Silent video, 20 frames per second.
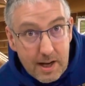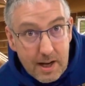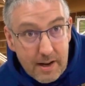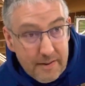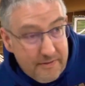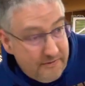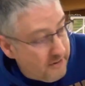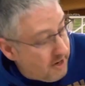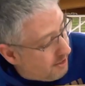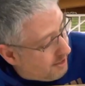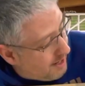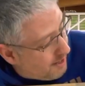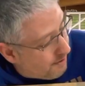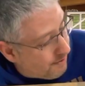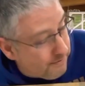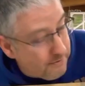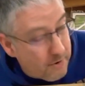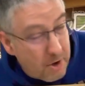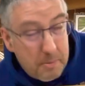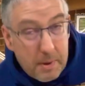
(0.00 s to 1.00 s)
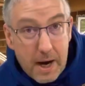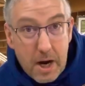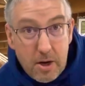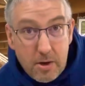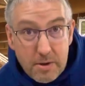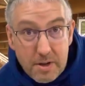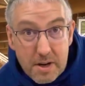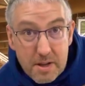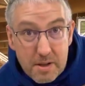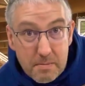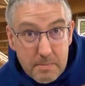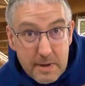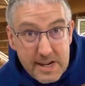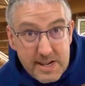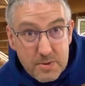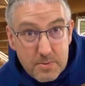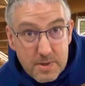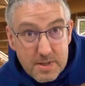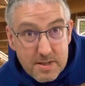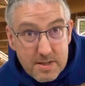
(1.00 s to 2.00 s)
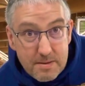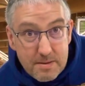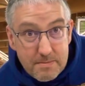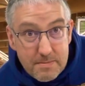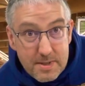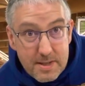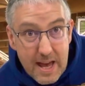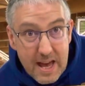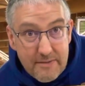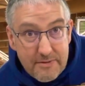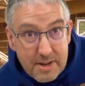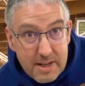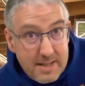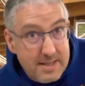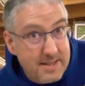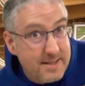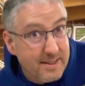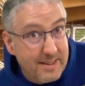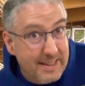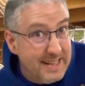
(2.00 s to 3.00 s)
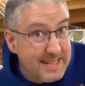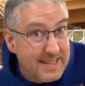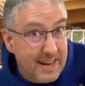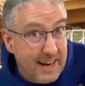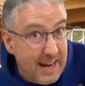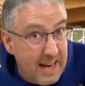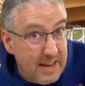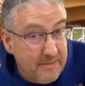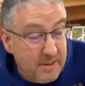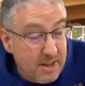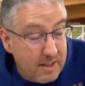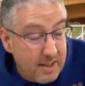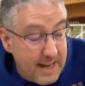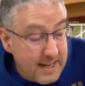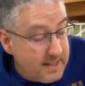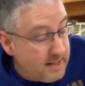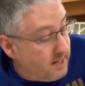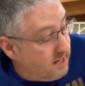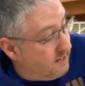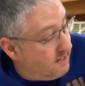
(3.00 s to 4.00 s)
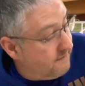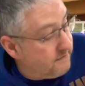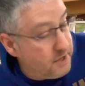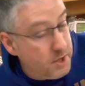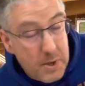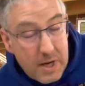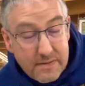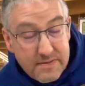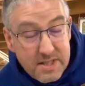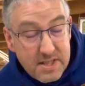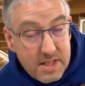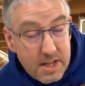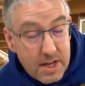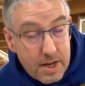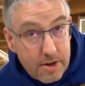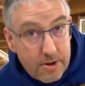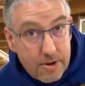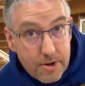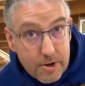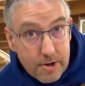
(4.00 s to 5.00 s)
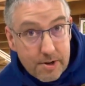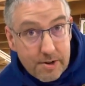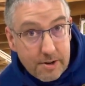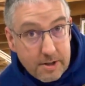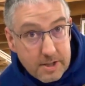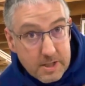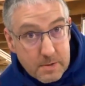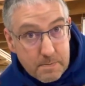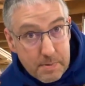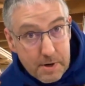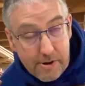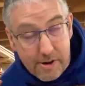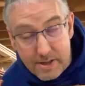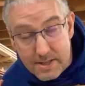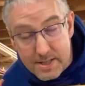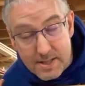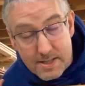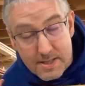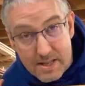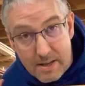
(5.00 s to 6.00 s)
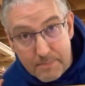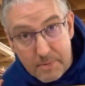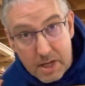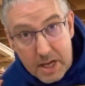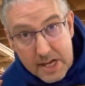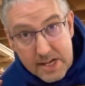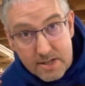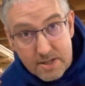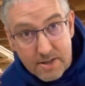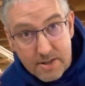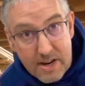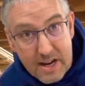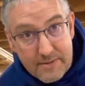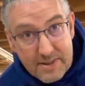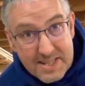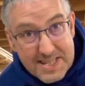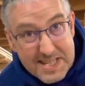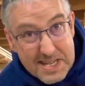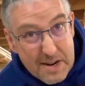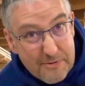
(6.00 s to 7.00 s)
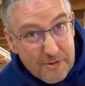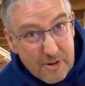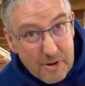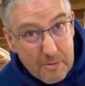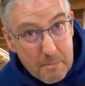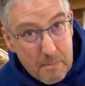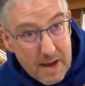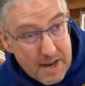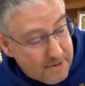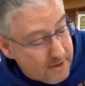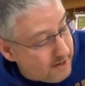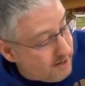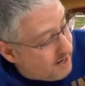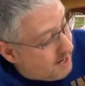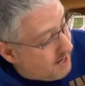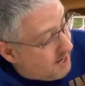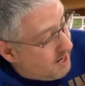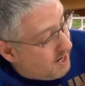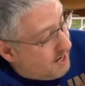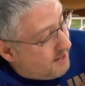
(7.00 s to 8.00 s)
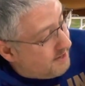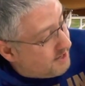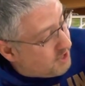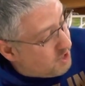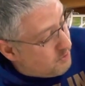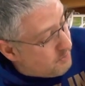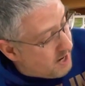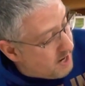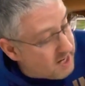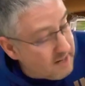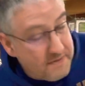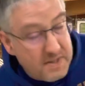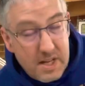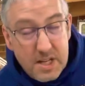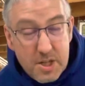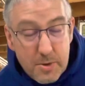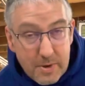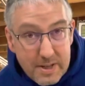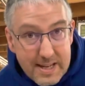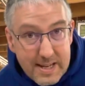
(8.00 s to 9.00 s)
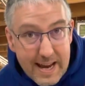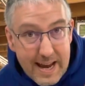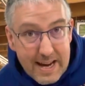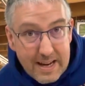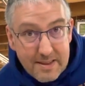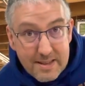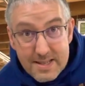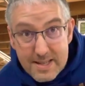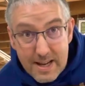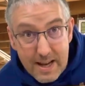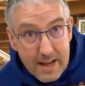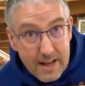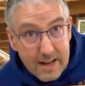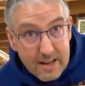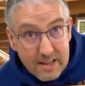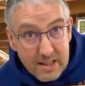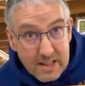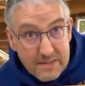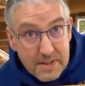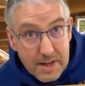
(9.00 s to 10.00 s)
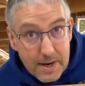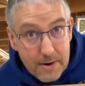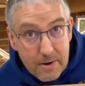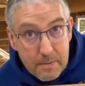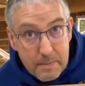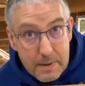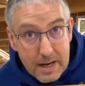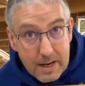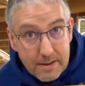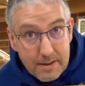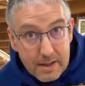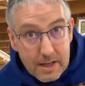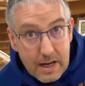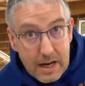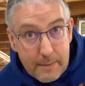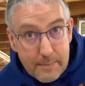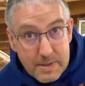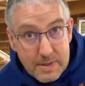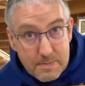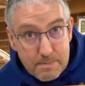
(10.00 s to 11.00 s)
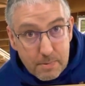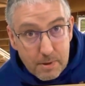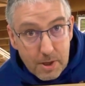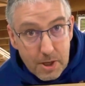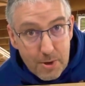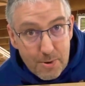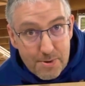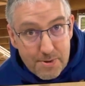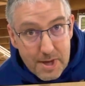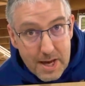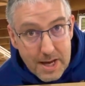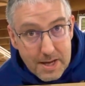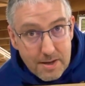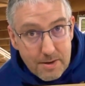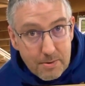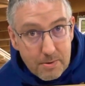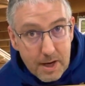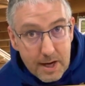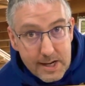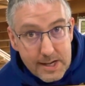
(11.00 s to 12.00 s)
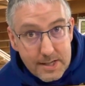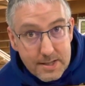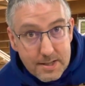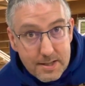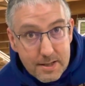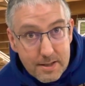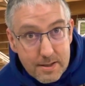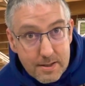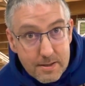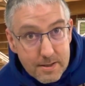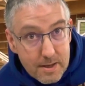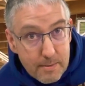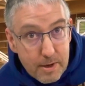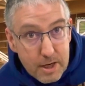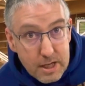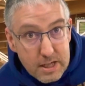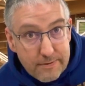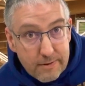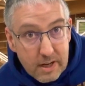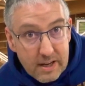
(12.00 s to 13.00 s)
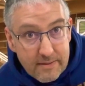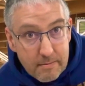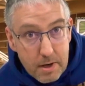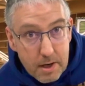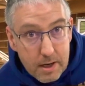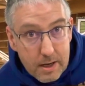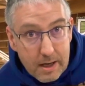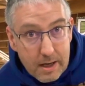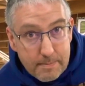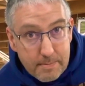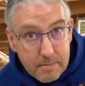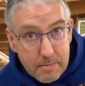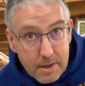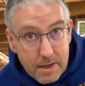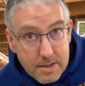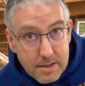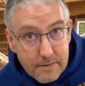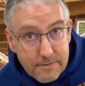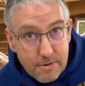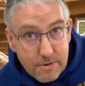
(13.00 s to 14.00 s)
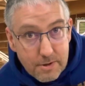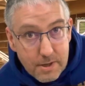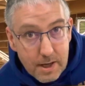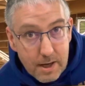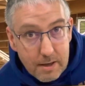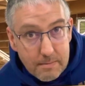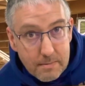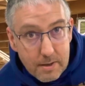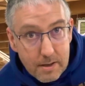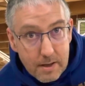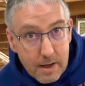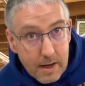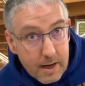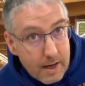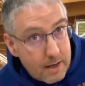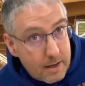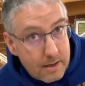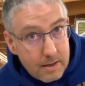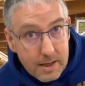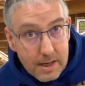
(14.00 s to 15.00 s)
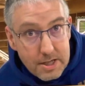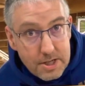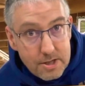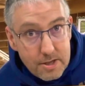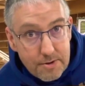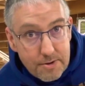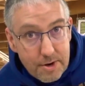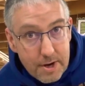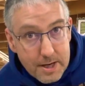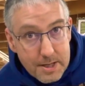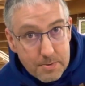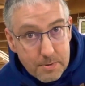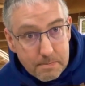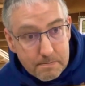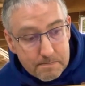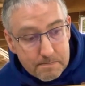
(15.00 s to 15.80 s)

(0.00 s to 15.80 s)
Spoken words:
Figured I'd throw my own into the mix with some evidence, at least that I've collected. If you have seen or heard or experienced something else, or have a different method that you might have done to attack this, I'd love to hear about it in the comments below. Thank you guys so much for giving me a couple minutes of your time, and I'll catch you on the next one.